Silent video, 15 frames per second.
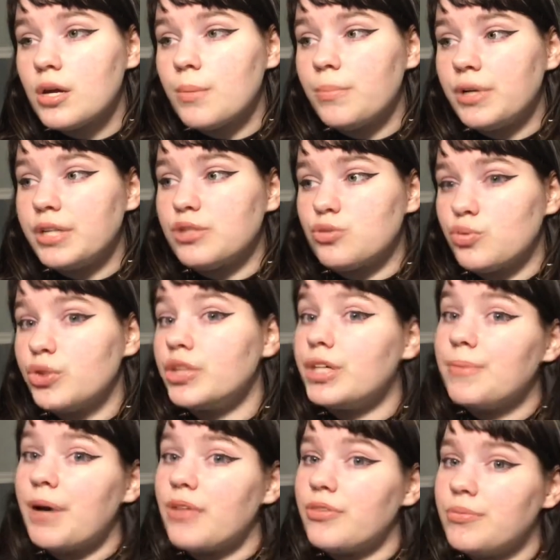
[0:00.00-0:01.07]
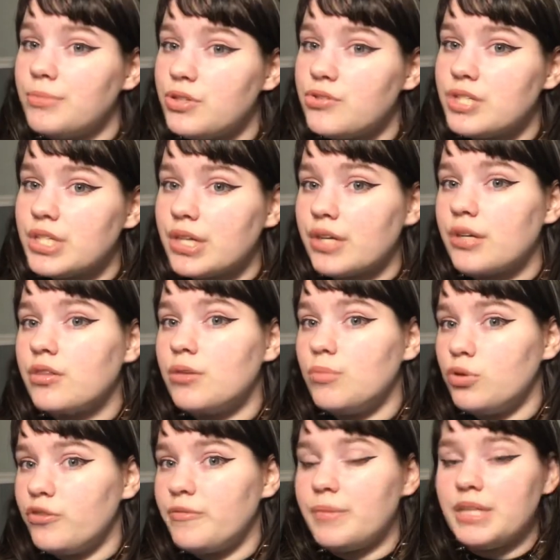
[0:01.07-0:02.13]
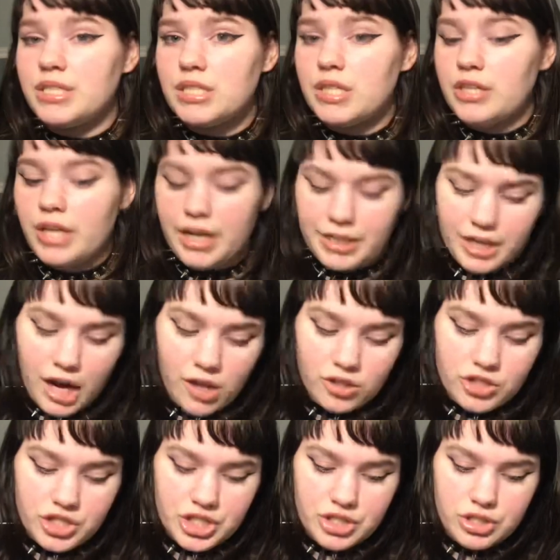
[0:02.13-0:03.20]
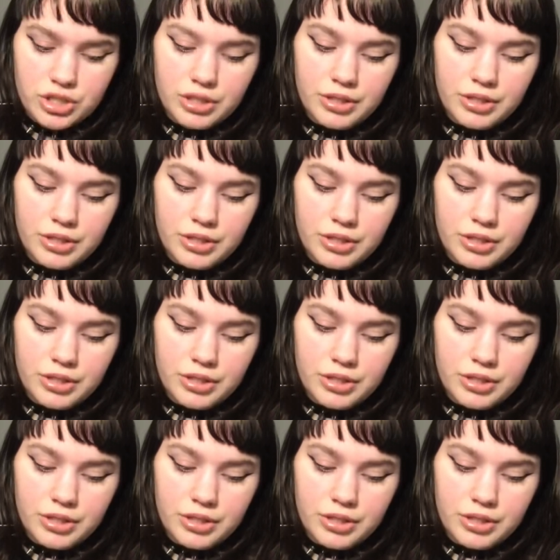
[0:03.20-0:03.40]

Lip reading: but it's really about the music, the movements, and the ideologies.